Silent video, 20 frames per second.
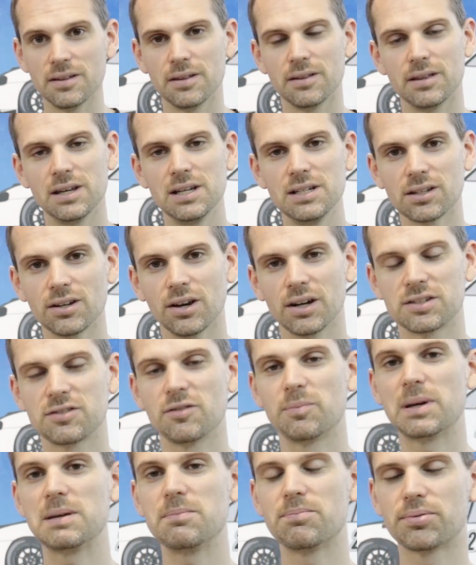these guys
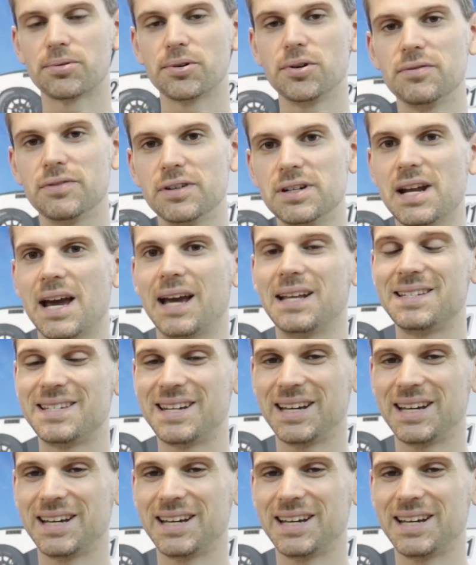have been proven and